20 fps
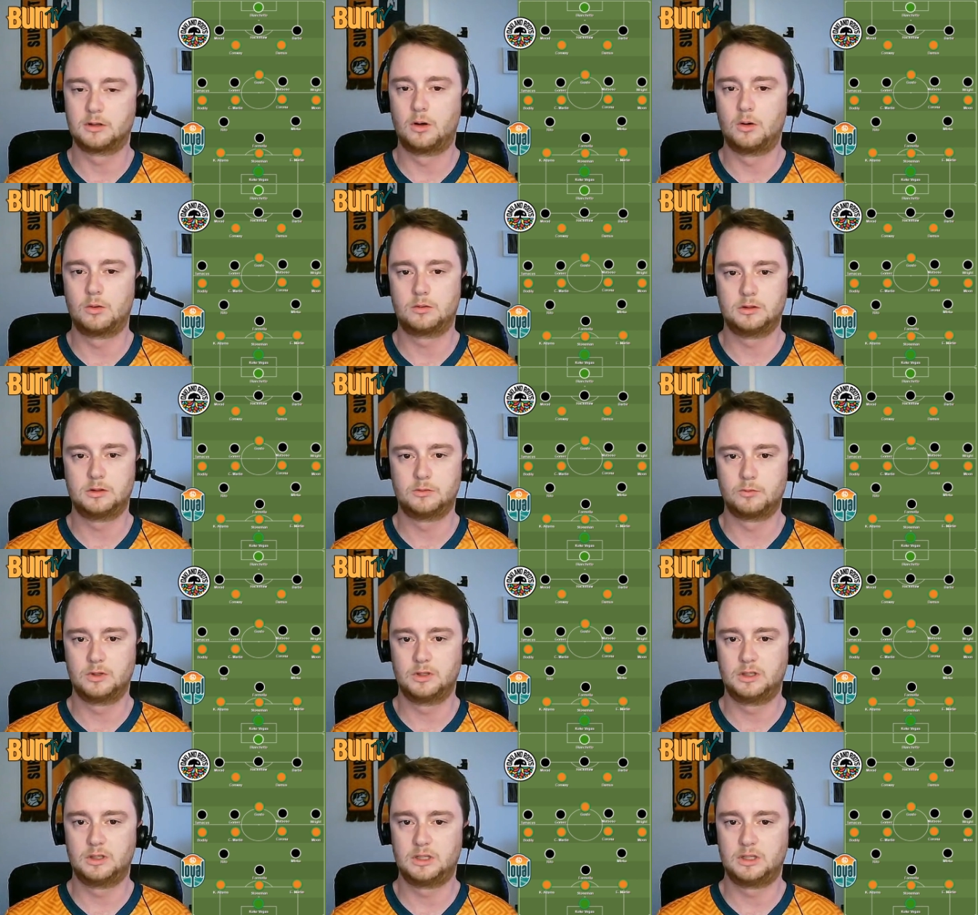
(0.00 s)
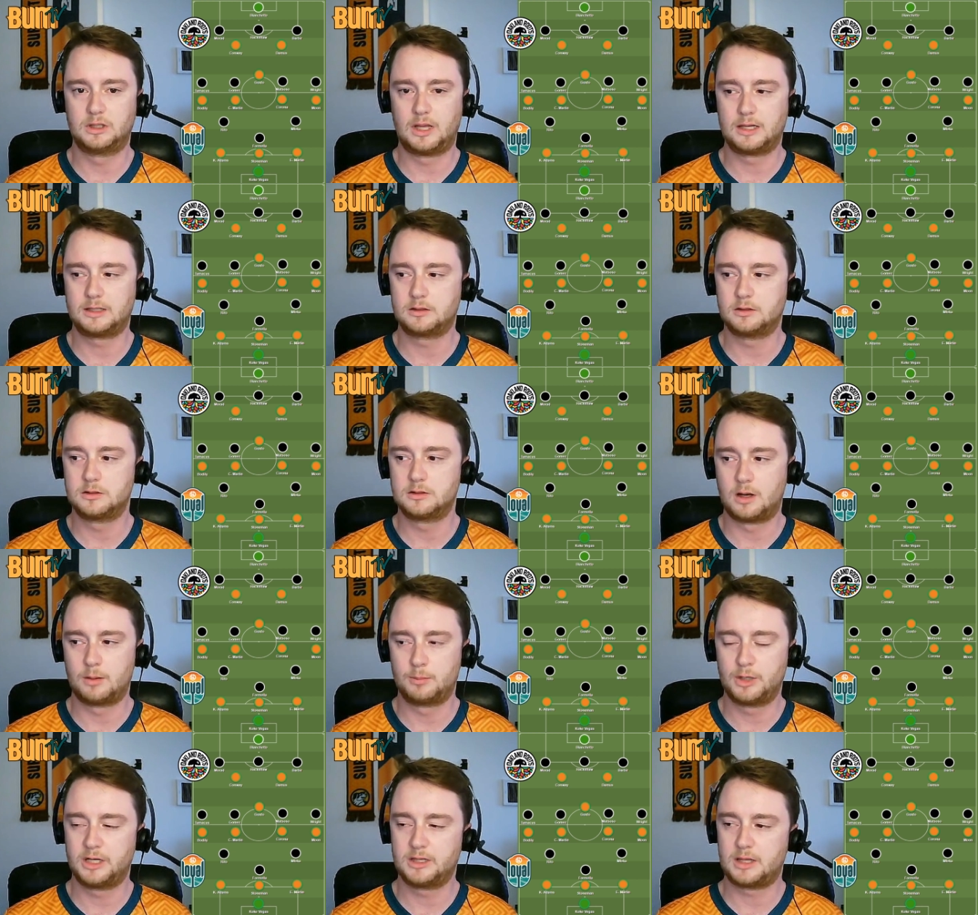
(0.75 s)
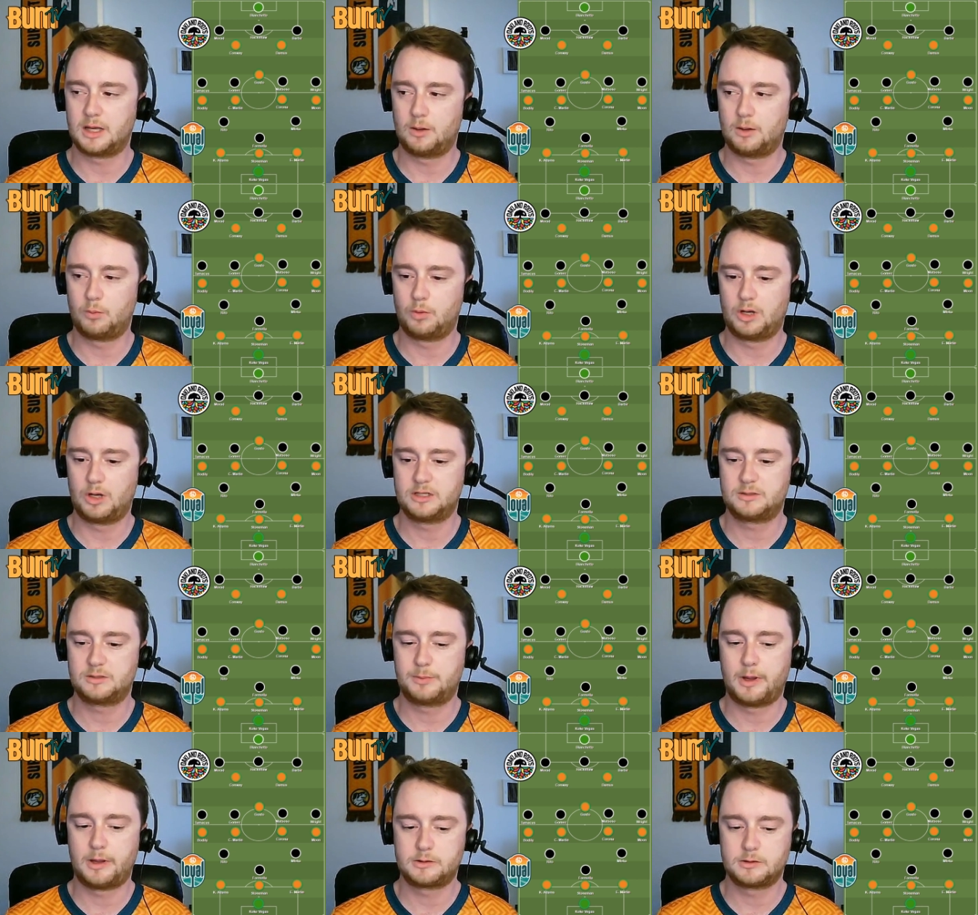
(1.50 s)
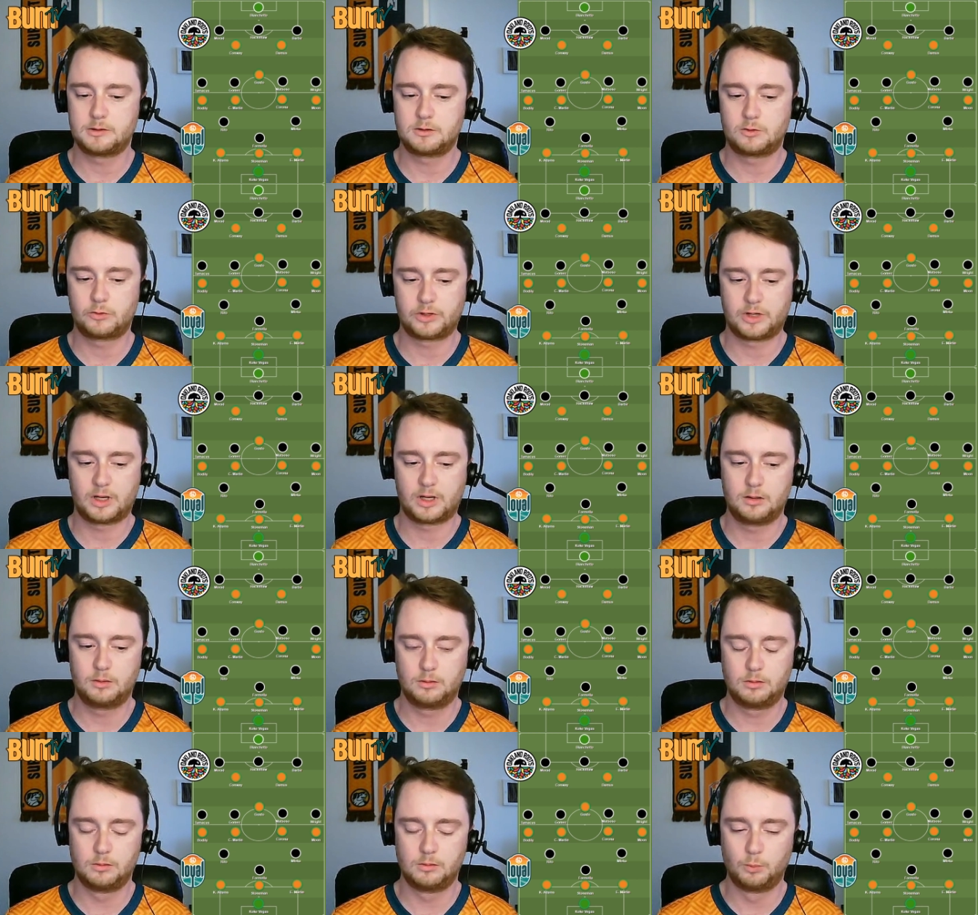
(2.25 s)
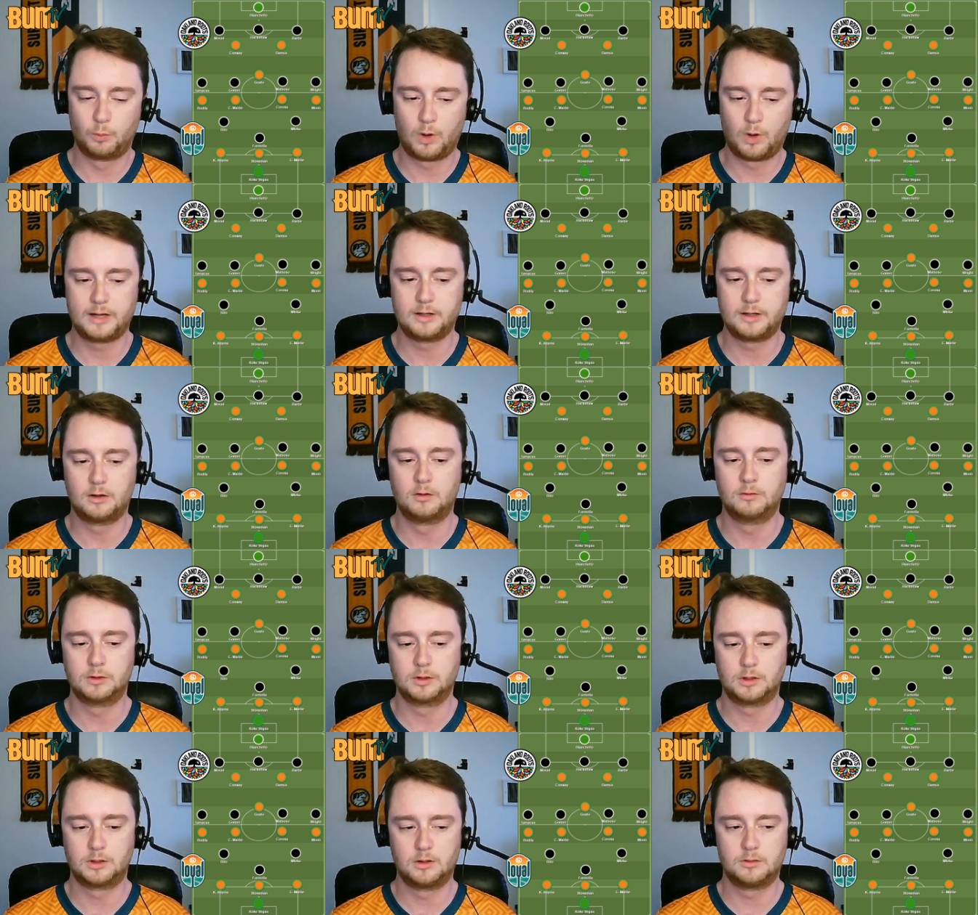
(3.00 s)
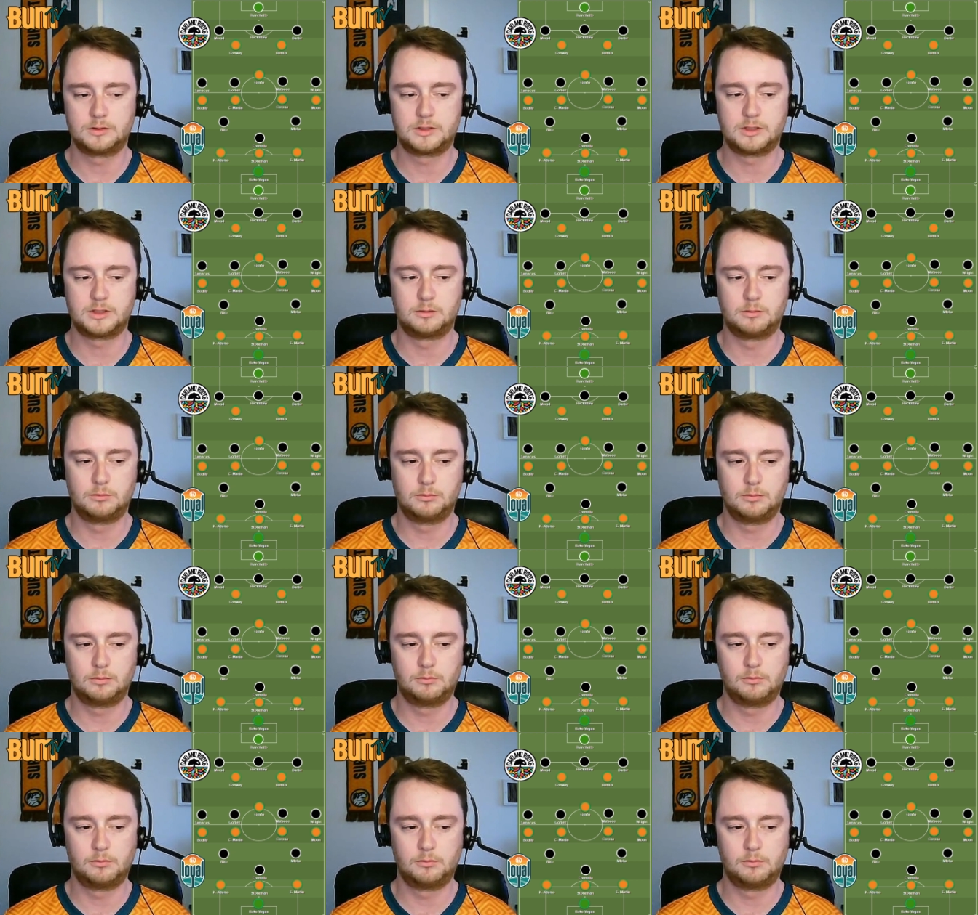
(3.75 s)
Oakland really like to dominate that wide space and create wide overloads and